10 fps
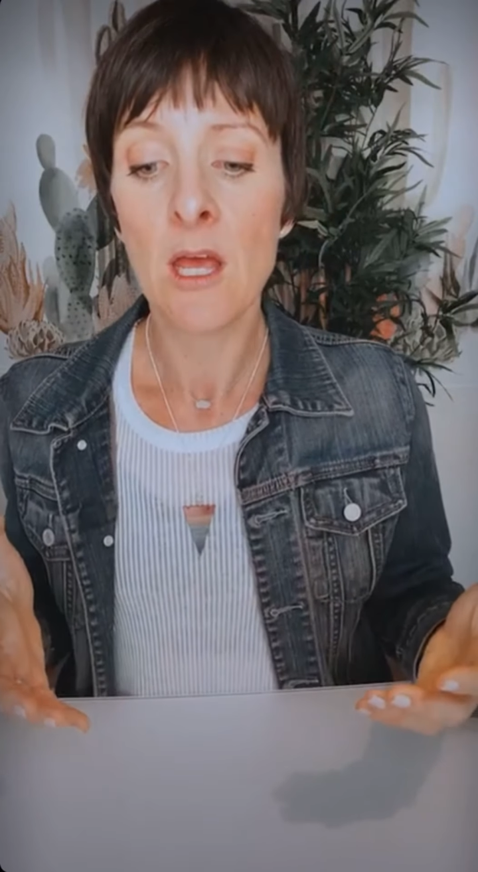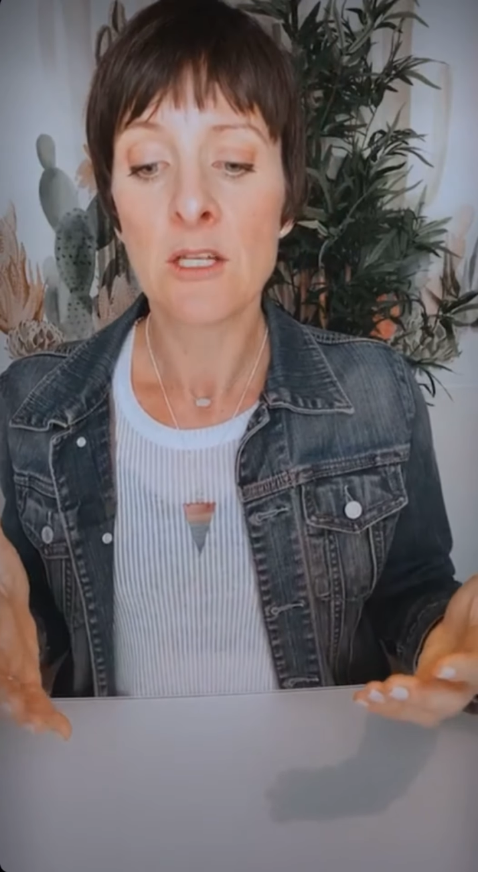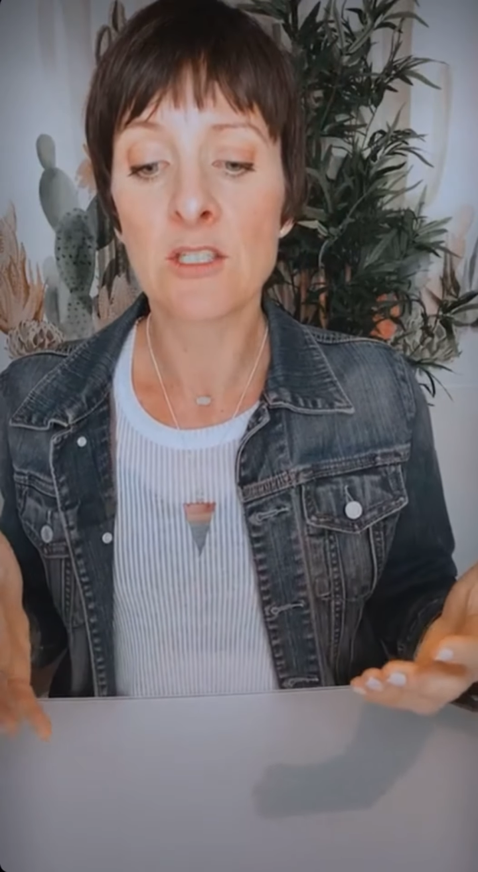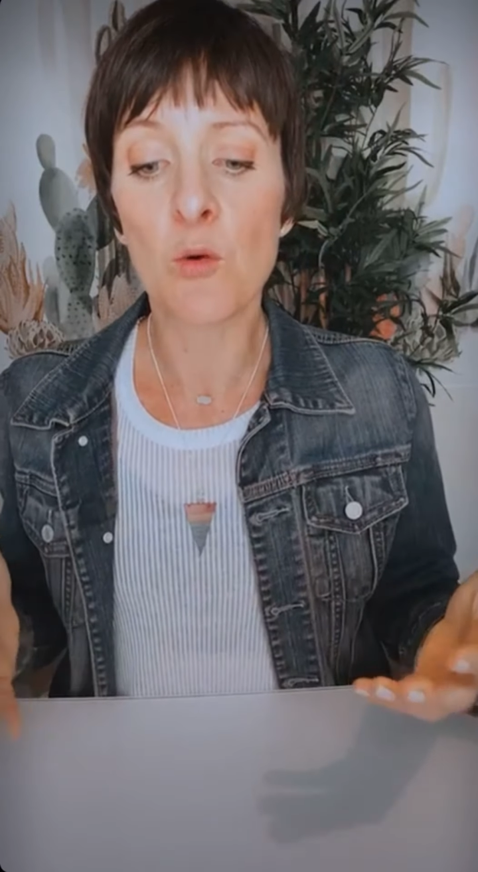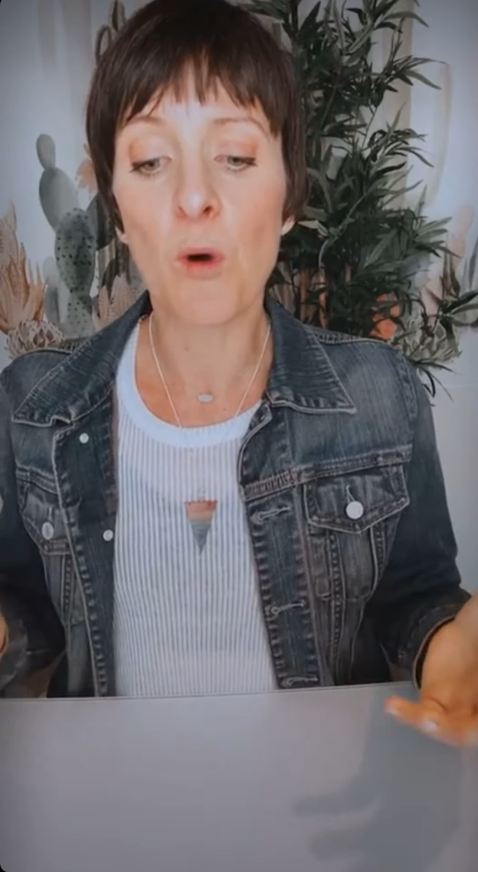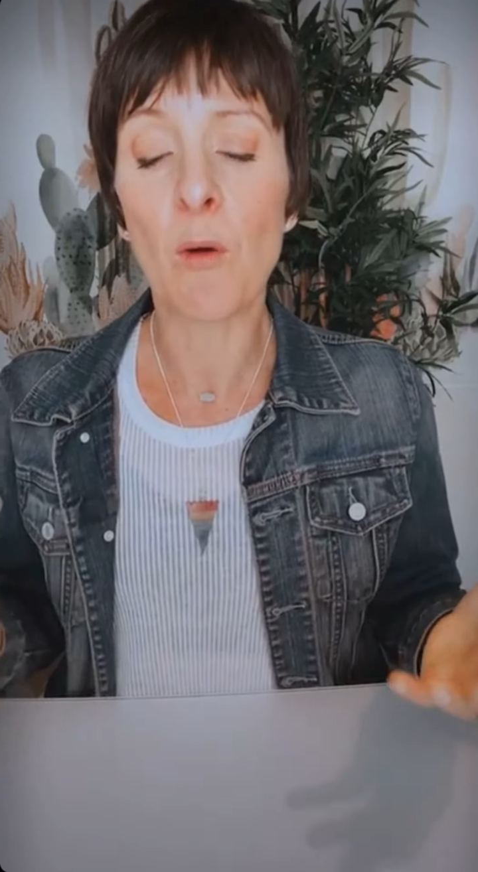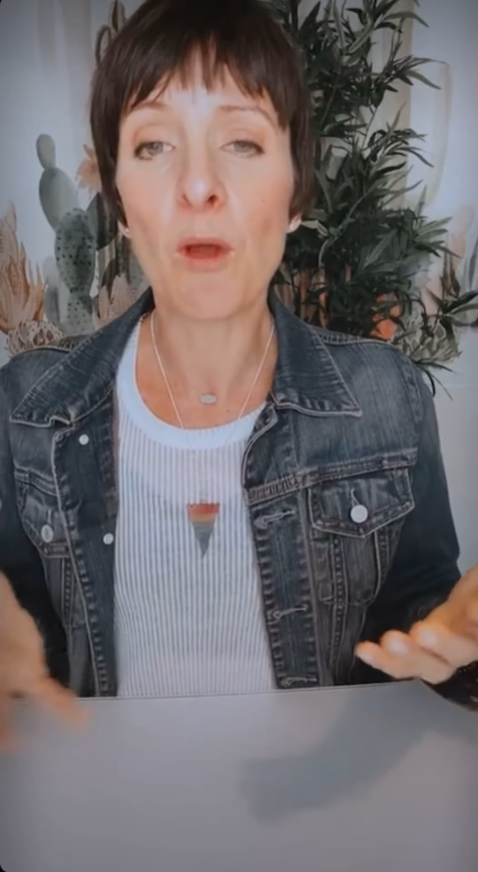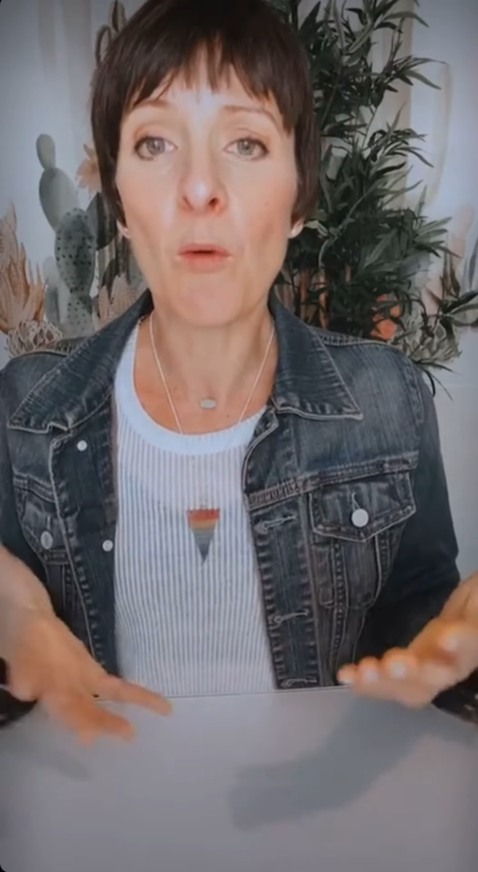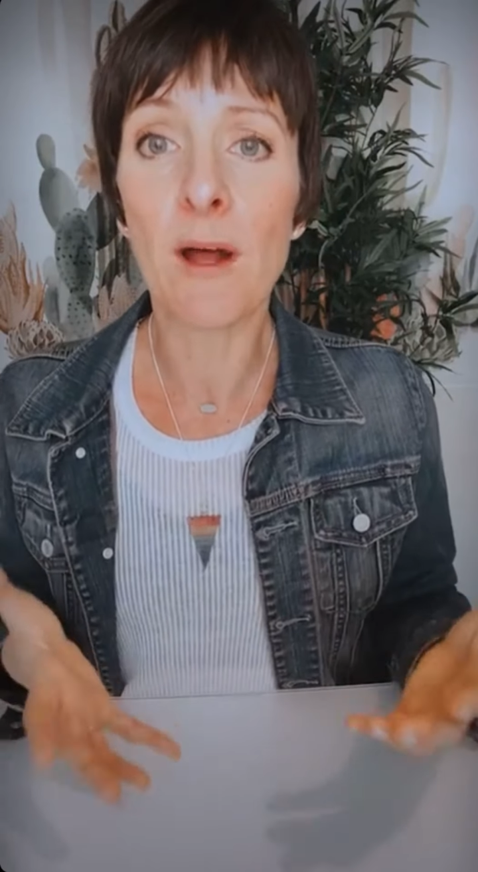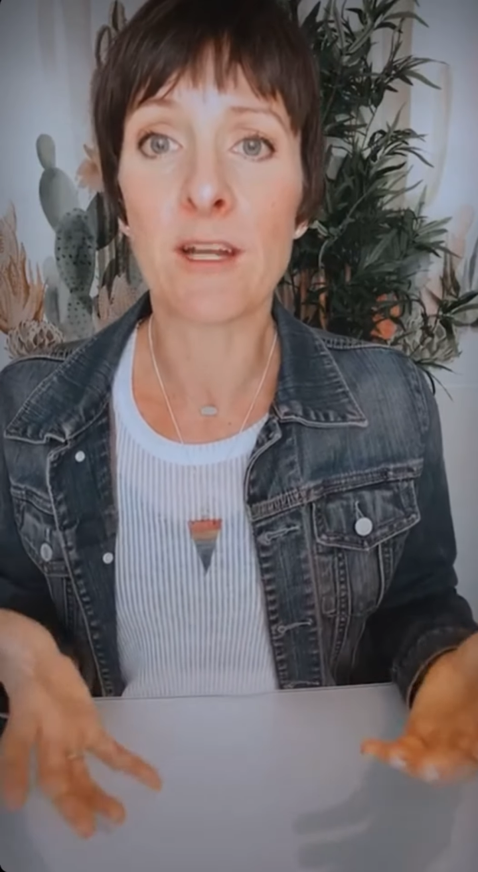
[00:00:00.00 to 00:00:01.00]
So, what
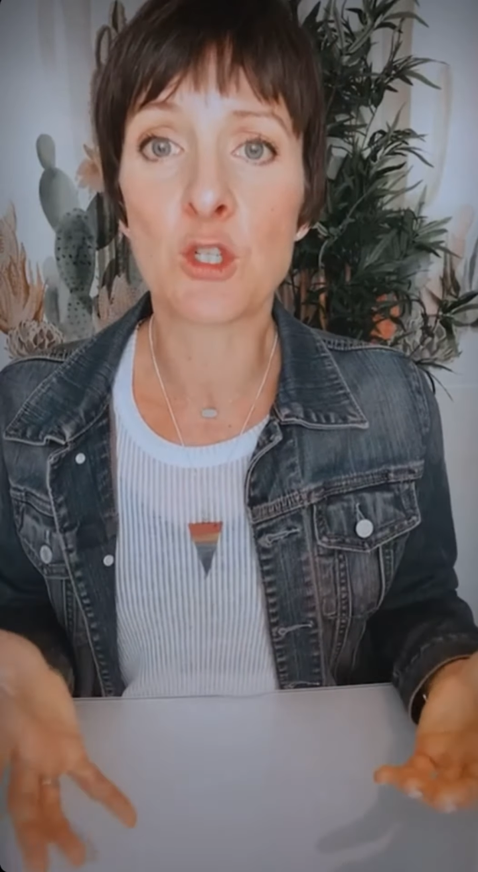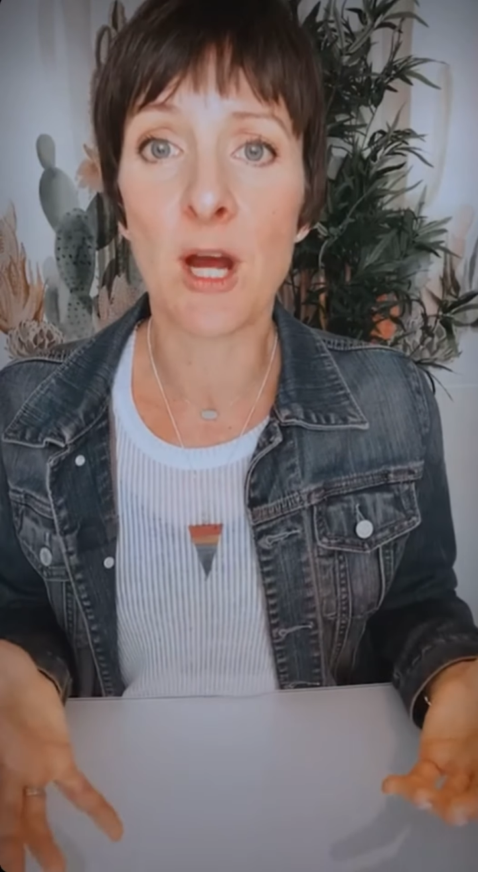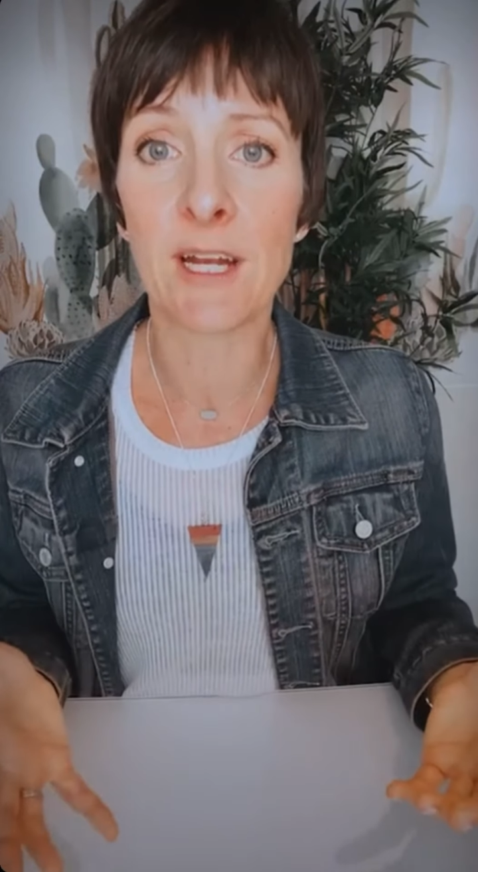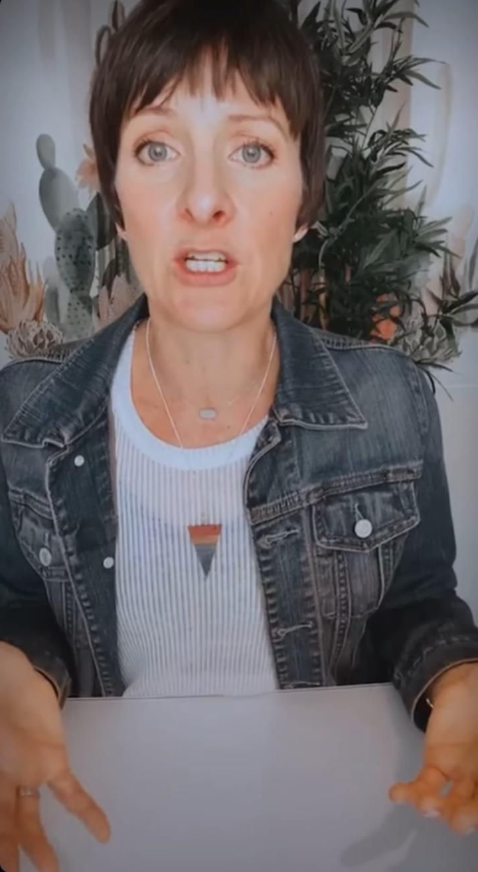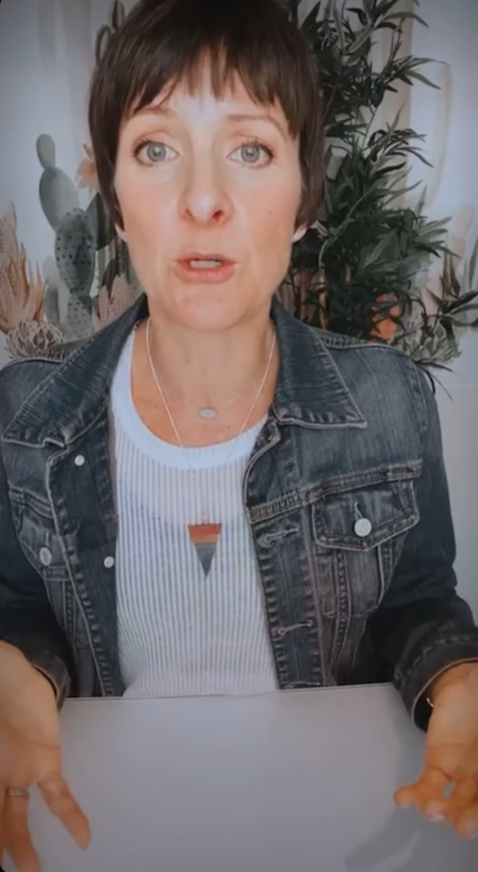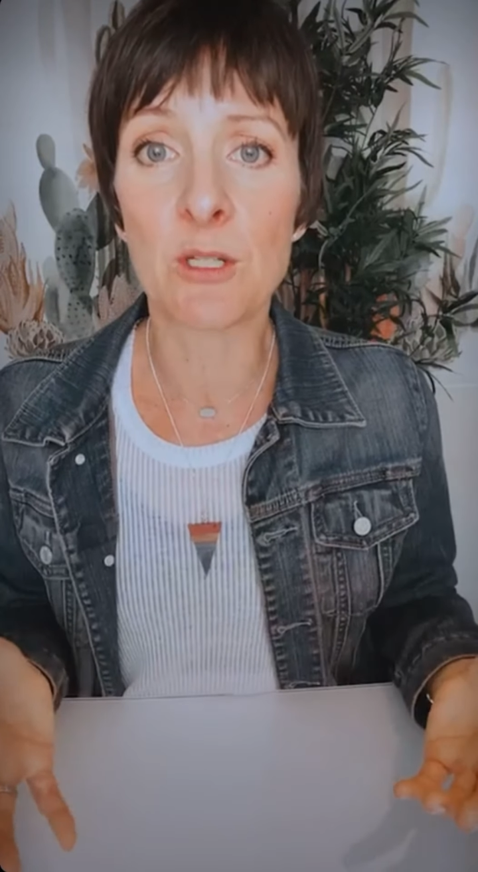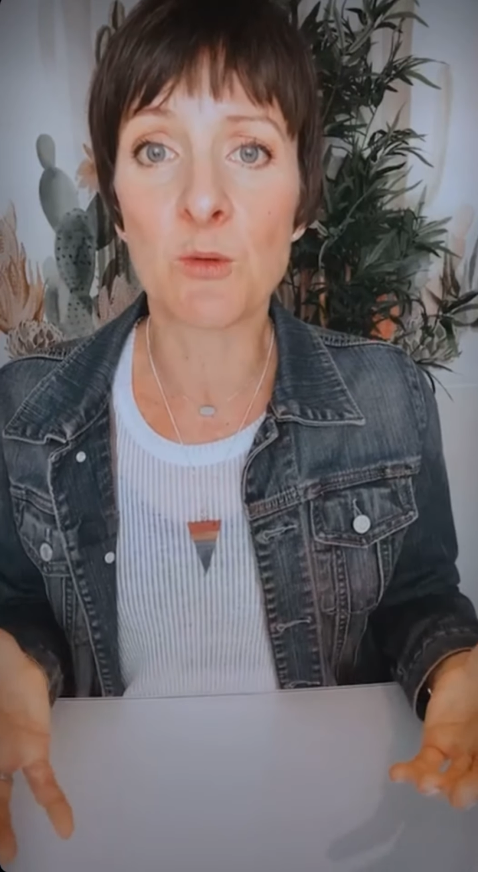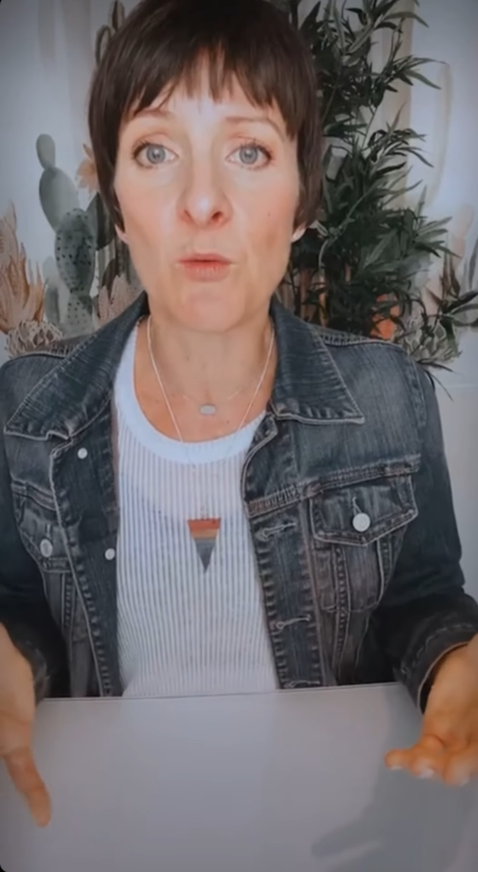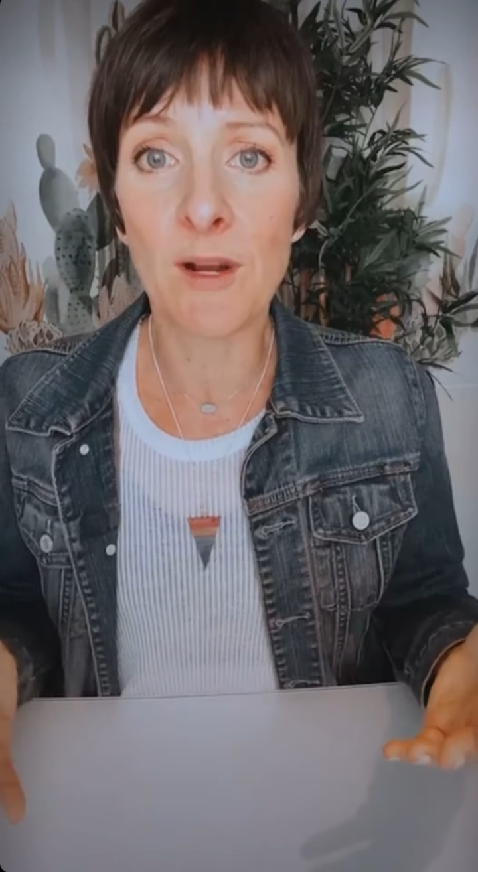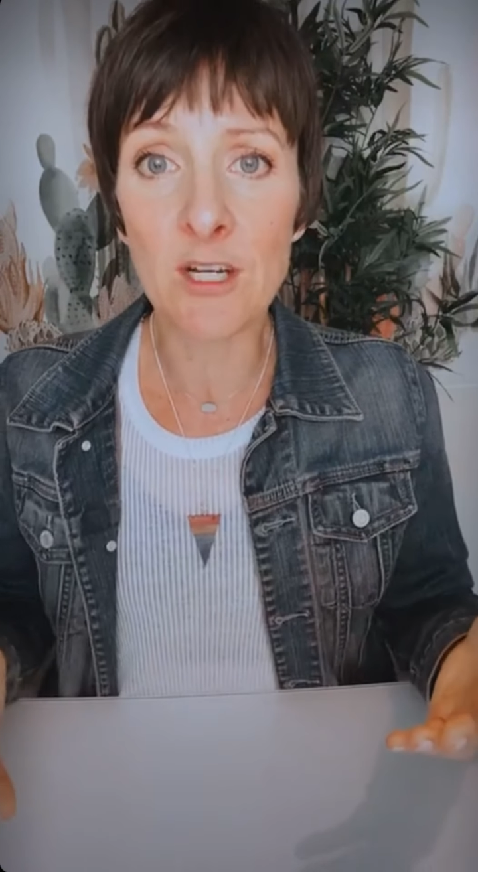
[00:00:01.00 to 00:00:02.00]
we want to try to do is
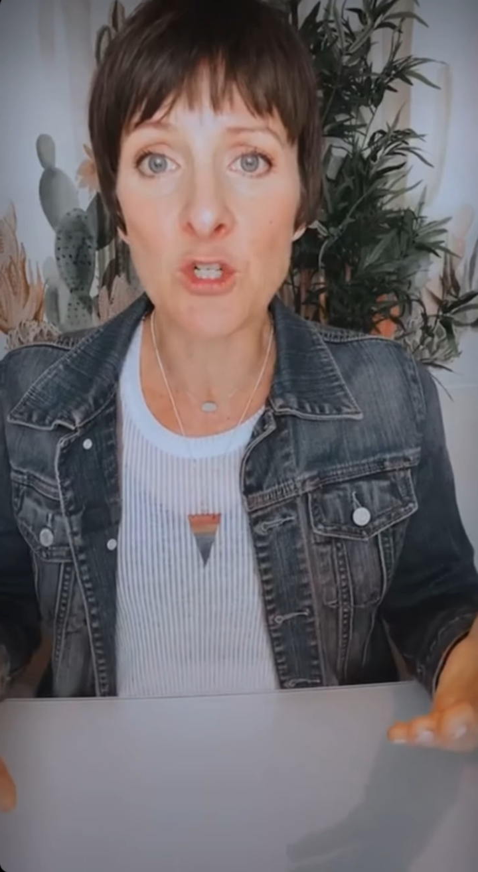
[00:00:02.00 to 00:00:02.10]
we want